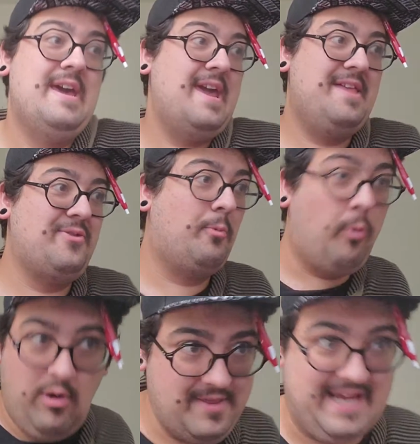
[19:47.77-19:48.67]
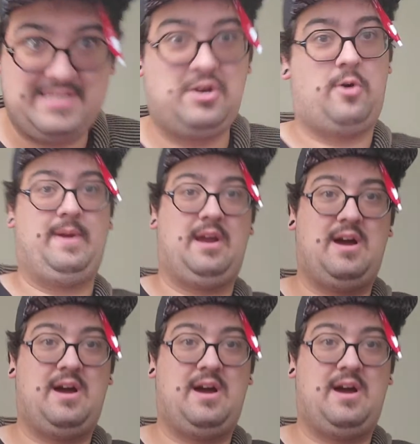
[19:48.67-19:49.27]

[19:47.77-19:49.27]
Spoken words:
and the war that's going